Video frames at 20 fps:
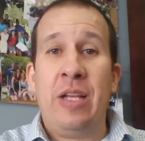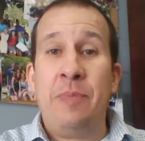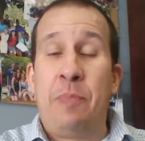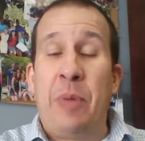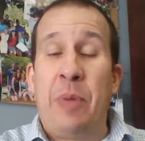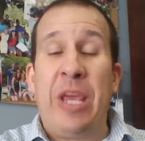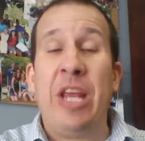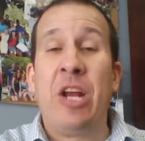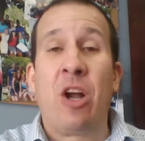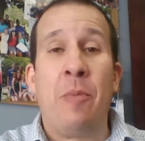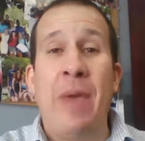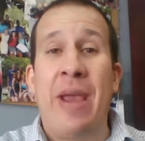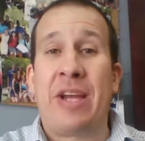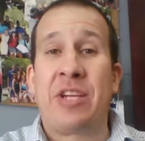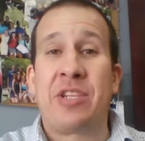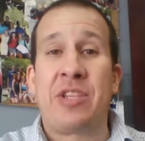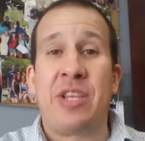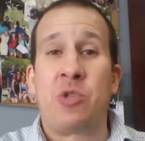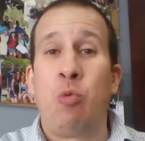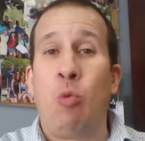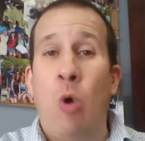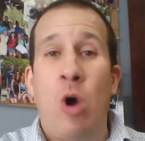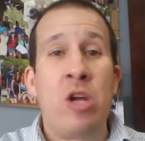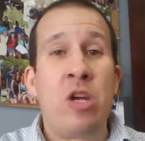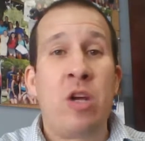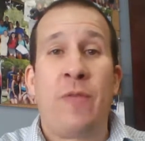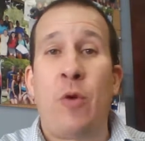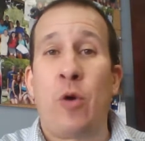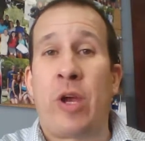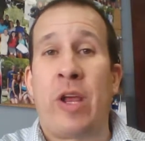Peter makes this
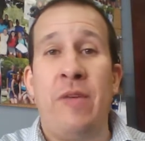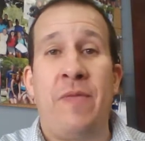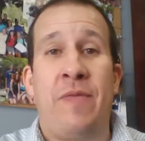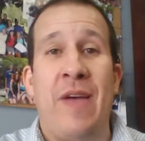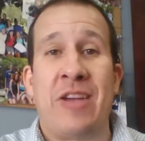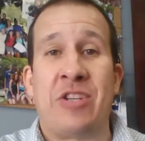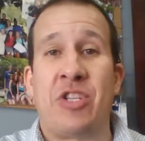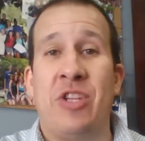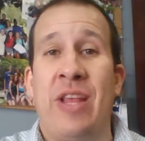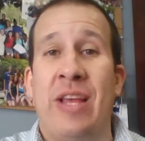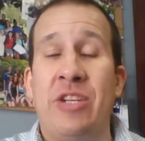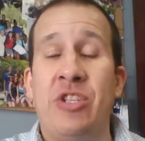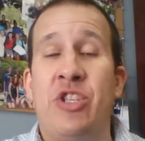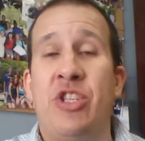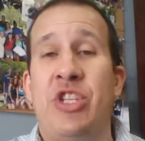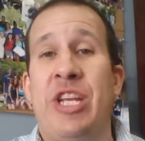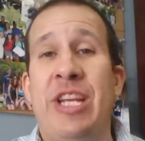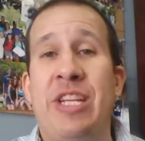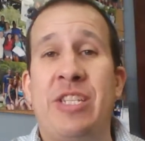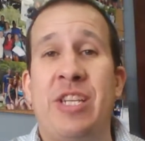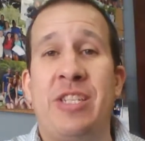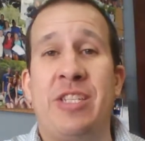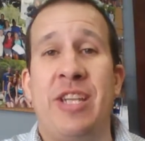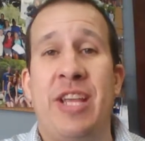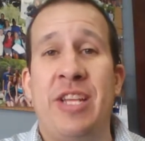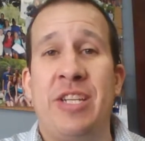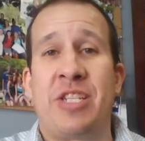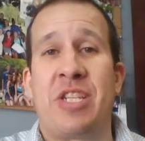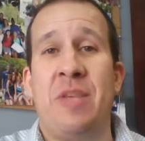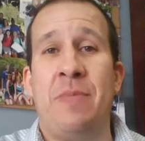wonderful confession that Jesus
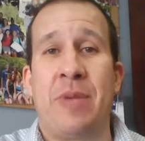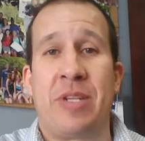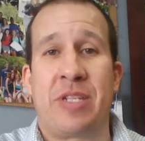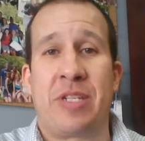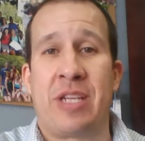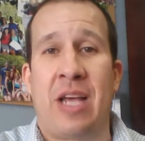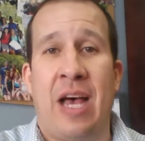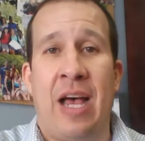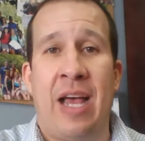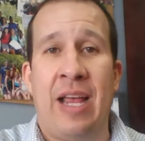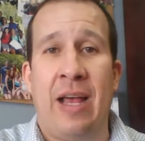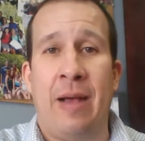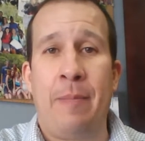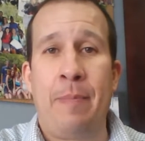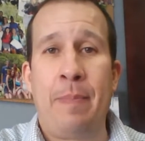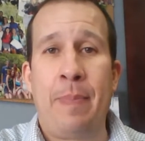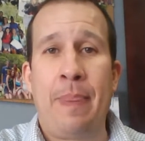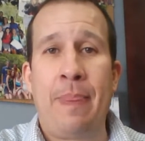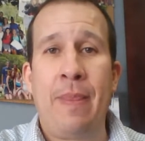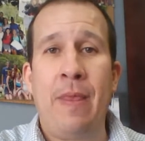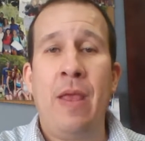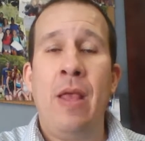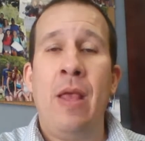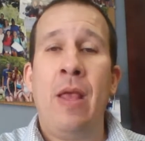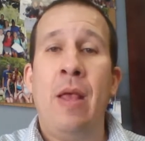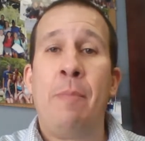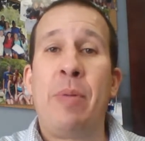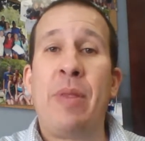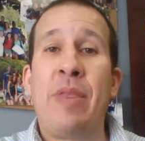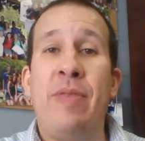is the Messiah,
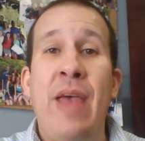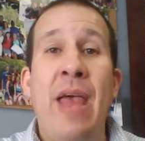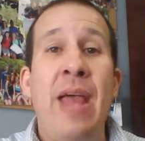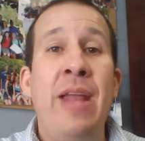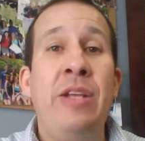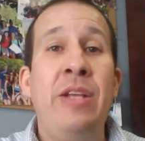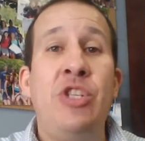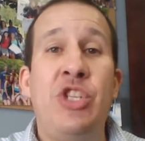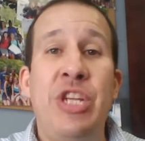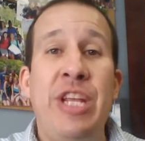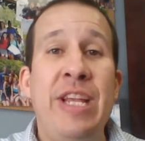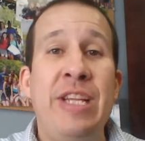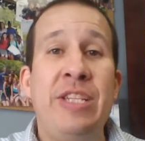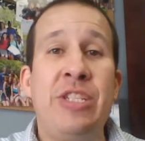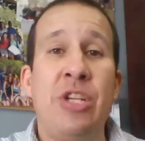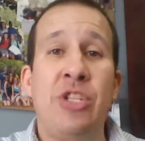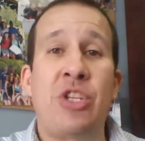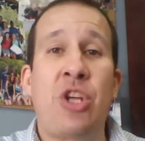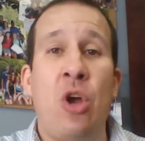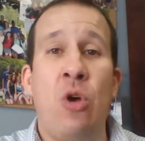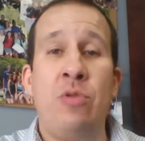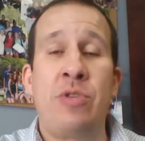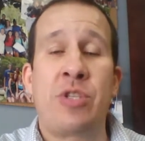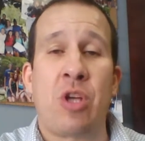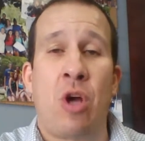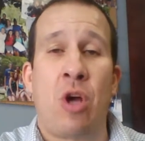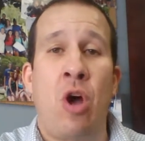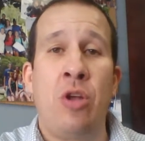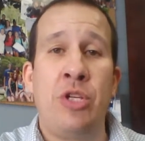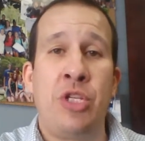but then Jesus goes
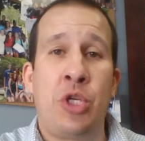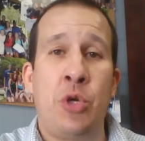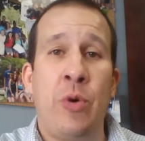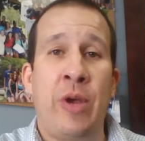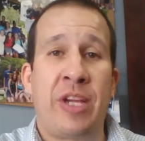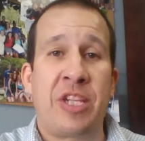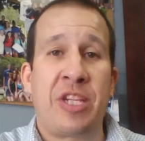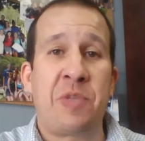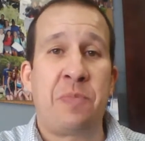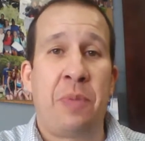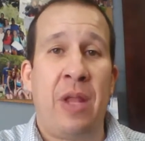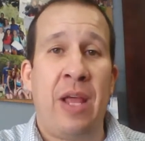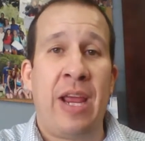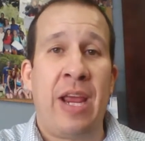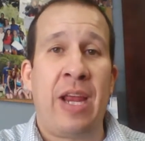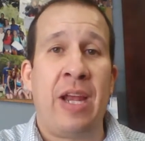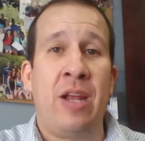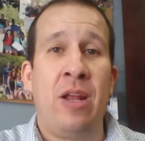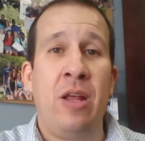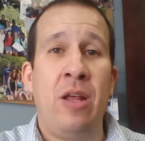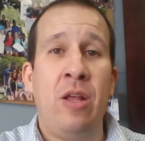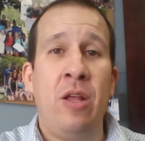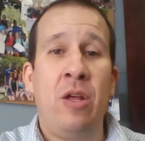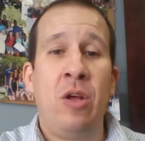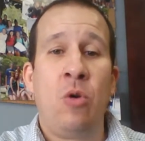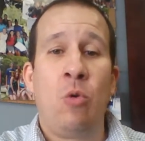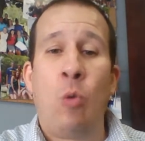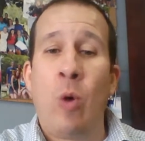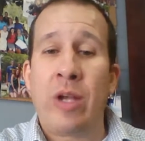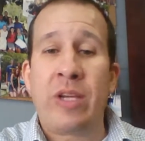on to explain
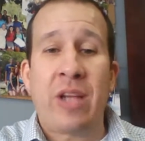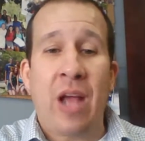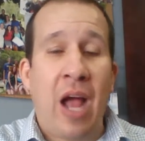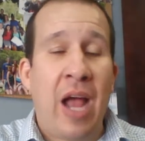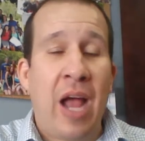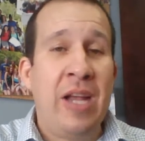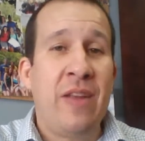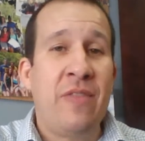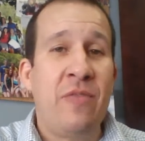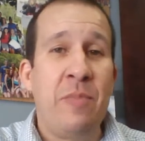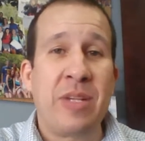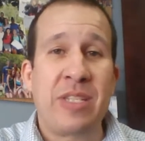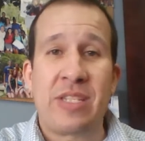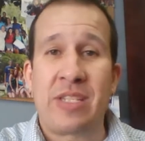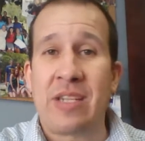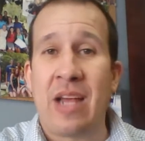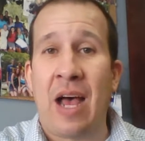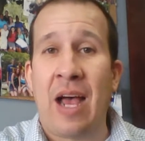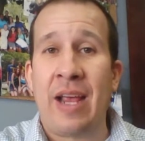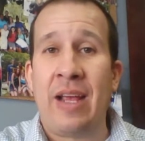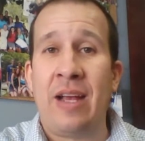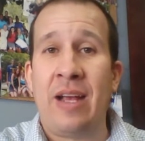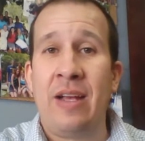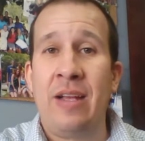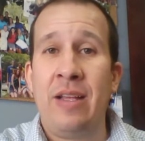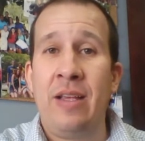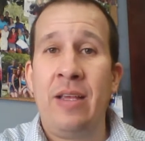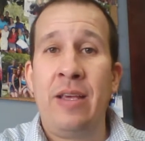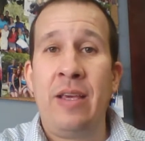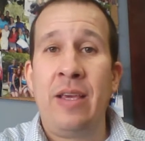what kind of Messiah
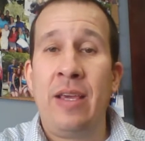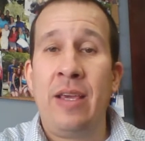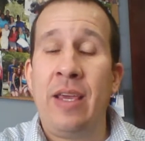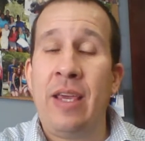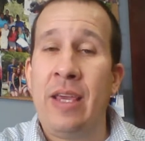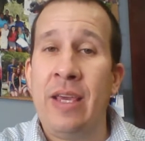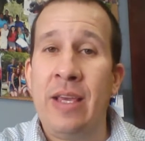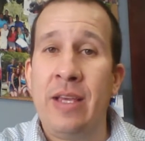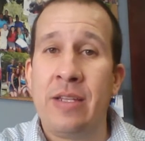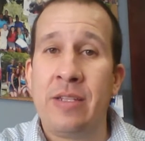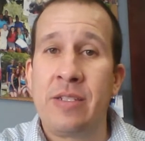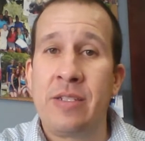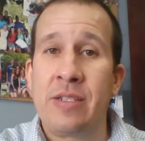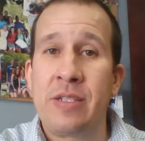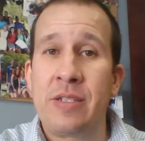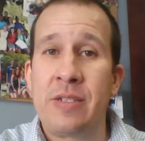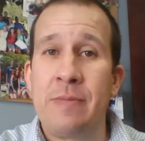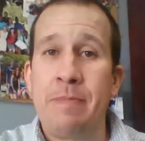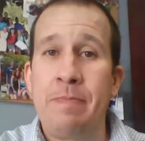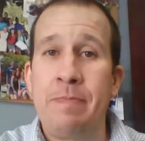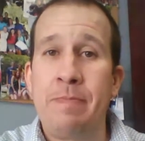he is.